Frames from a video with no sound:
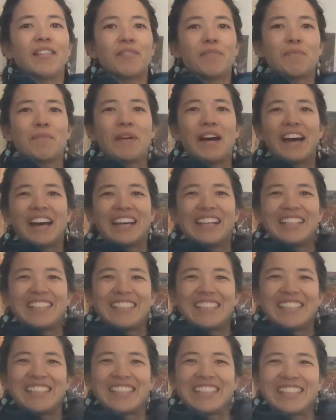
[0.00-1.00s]

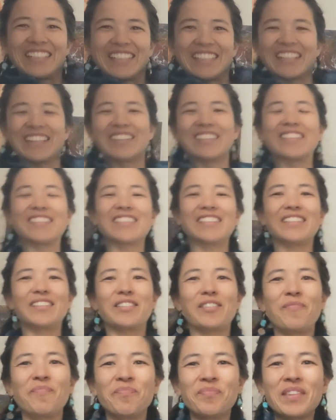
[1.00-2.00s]
much, those
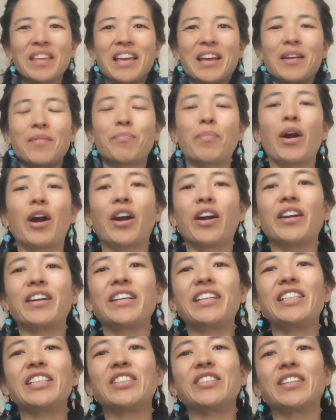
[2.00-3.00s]
little
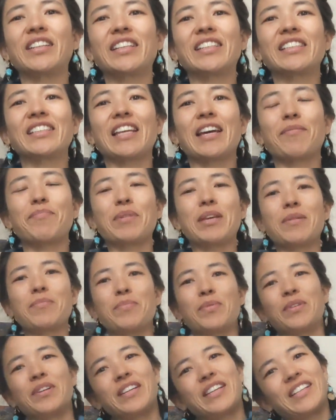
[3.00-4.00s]
party tricks that
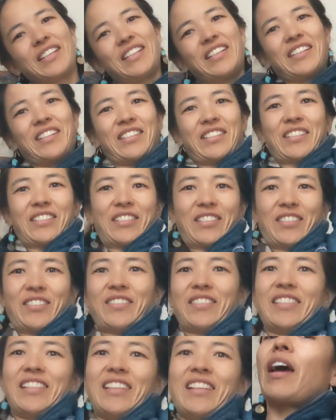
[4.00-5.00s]
people can do.
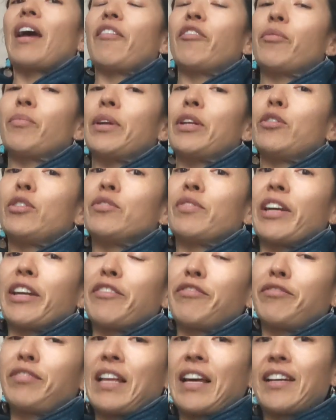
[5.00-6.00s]
And everybody who's very
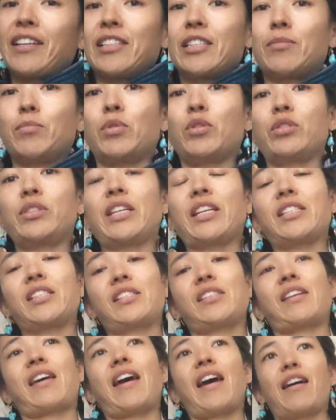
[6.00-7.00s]
flexible
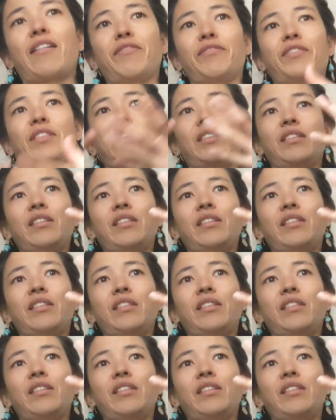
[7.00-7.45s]
doesn't have